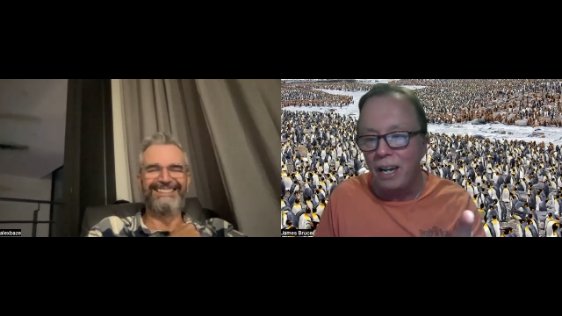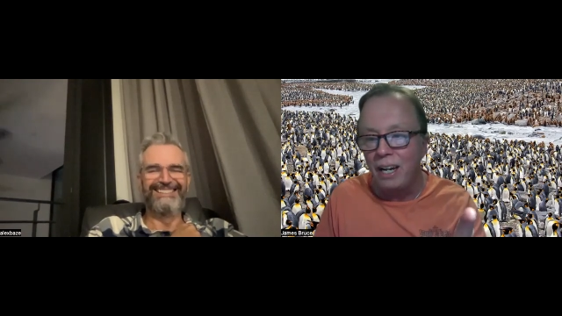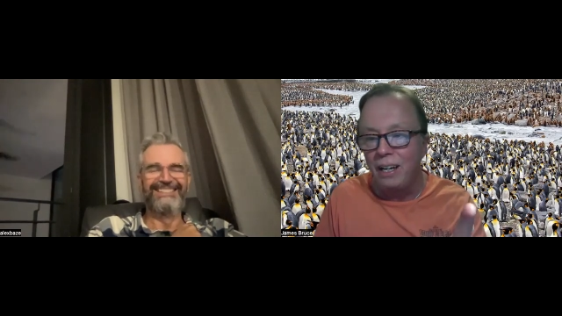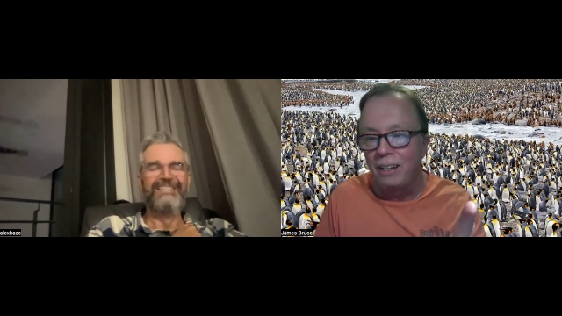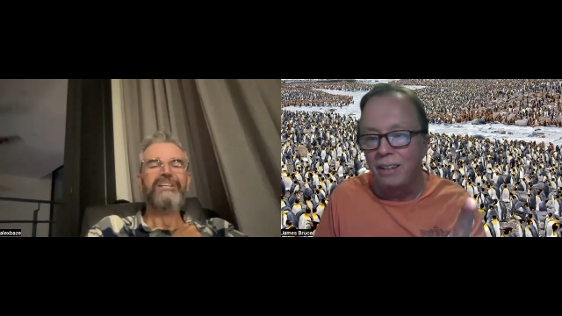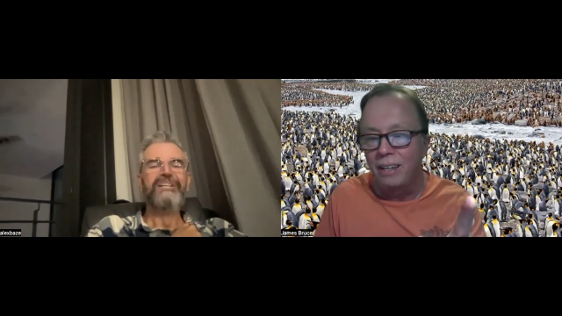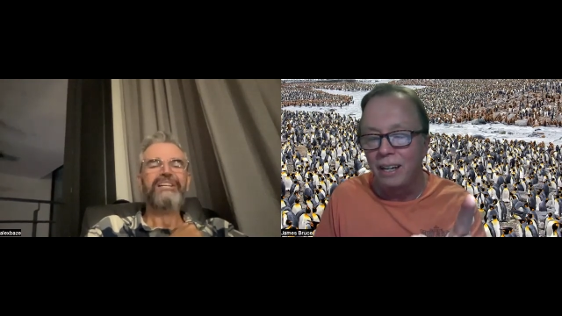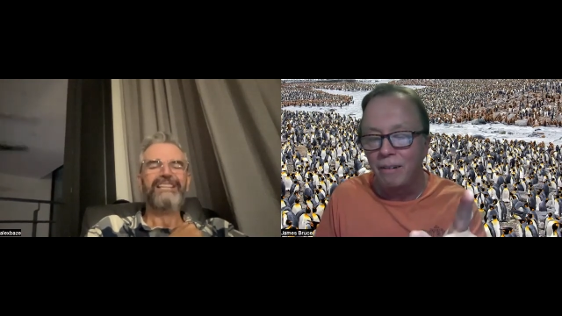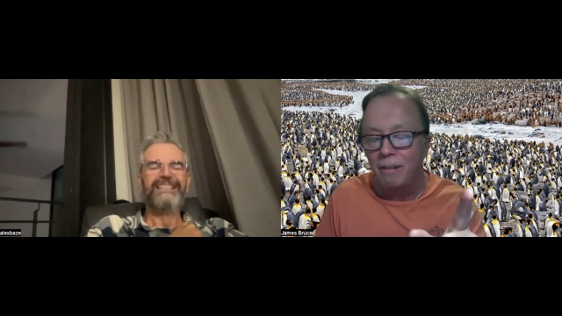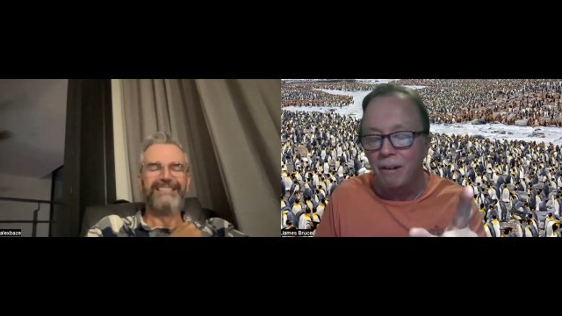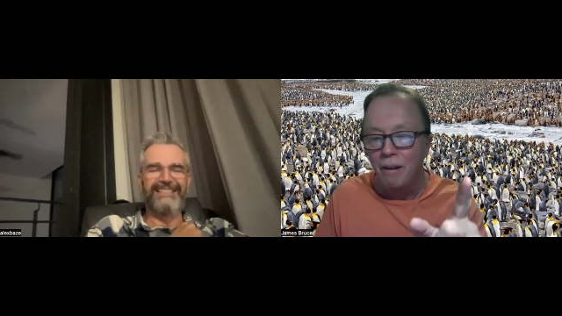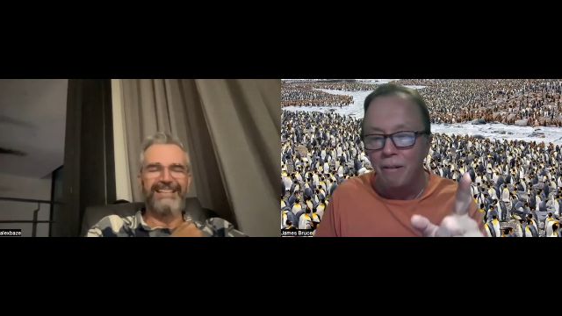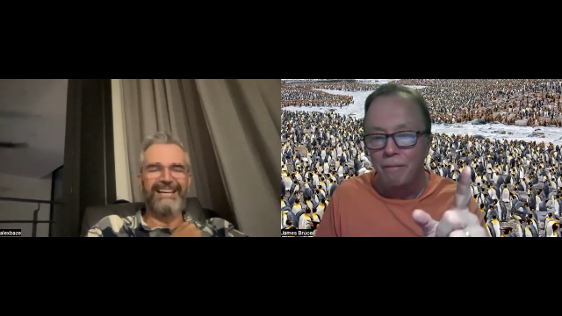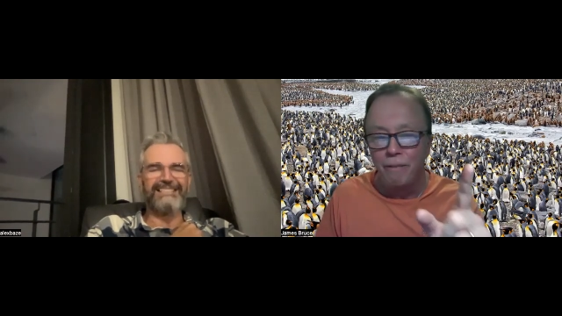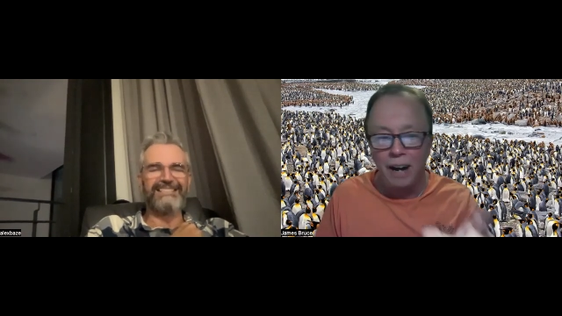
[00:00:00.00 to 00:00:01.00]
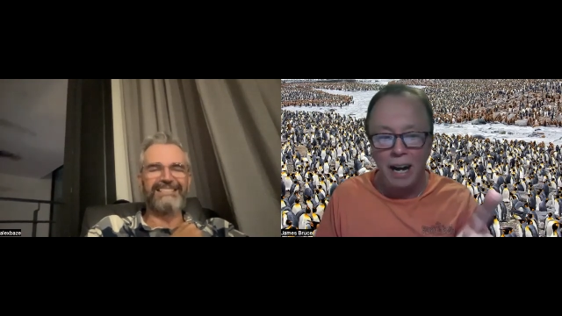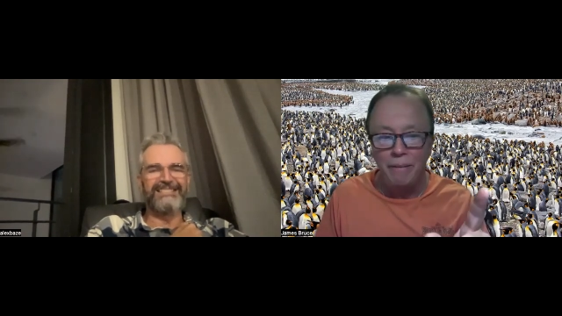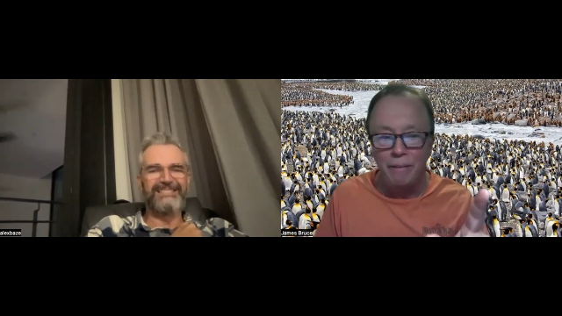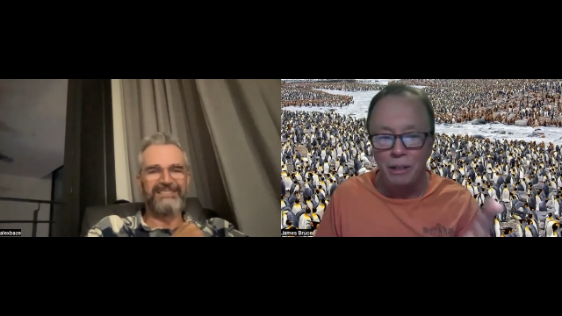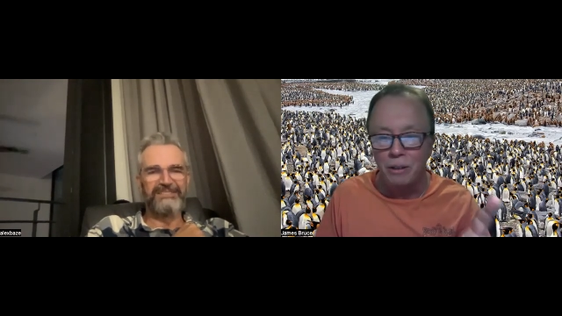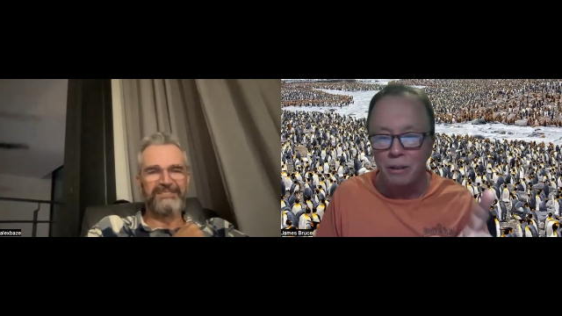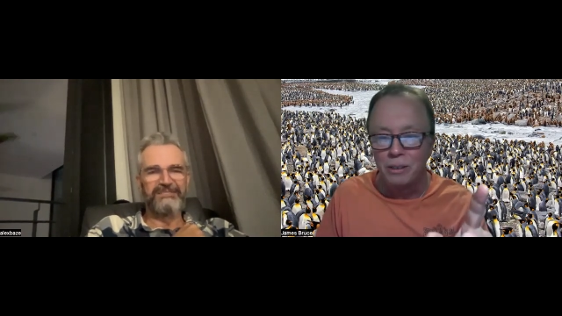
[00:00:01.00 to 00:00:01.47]
Speaker 1: thing that yes.
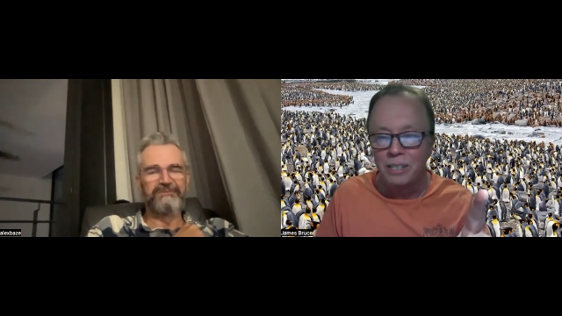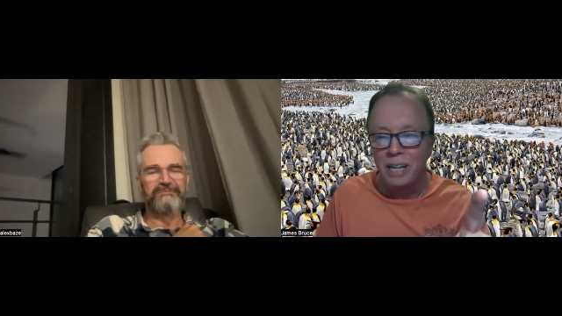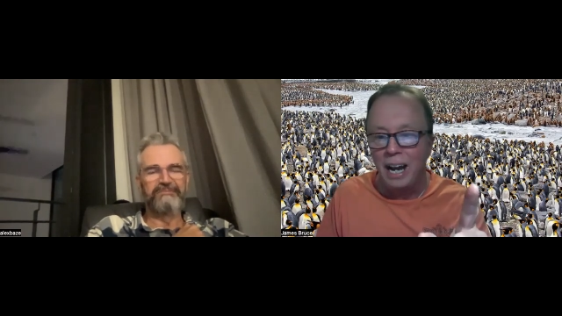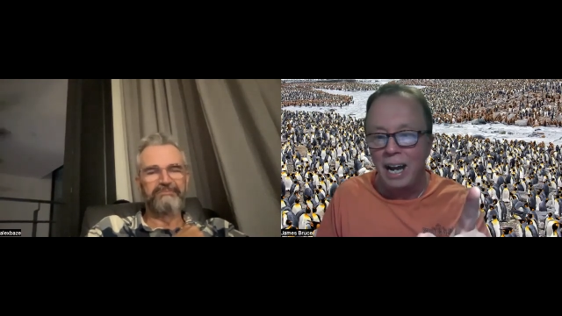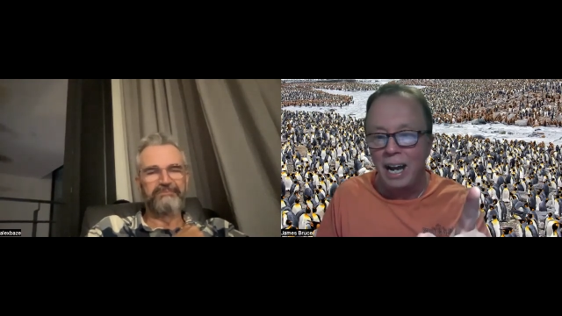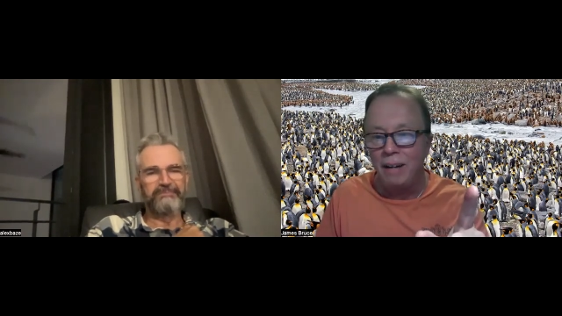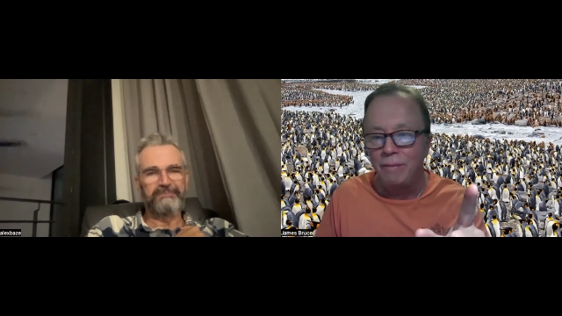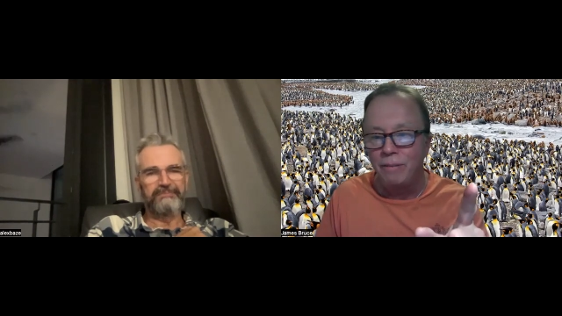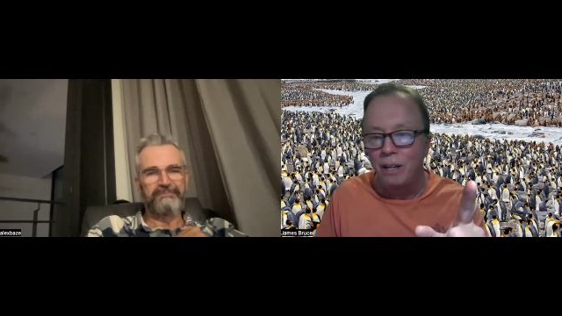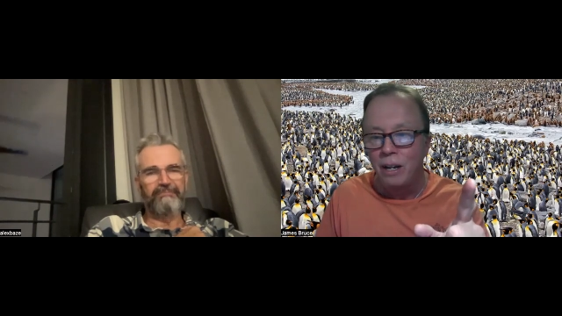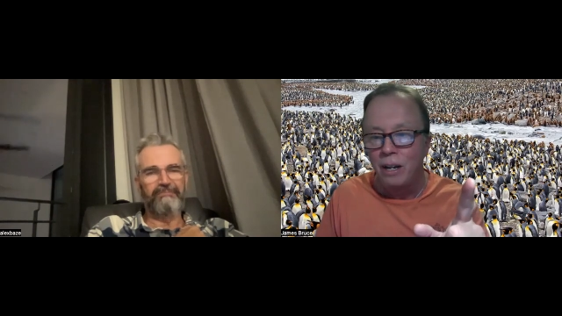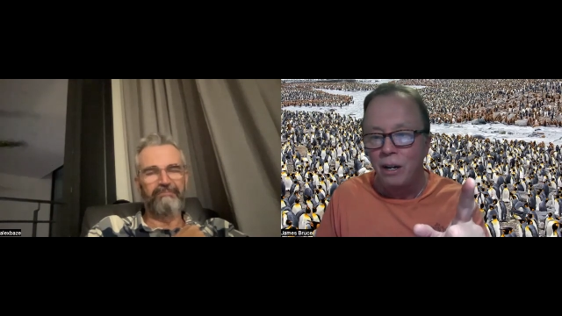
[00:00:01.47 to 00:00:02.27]
year olds have.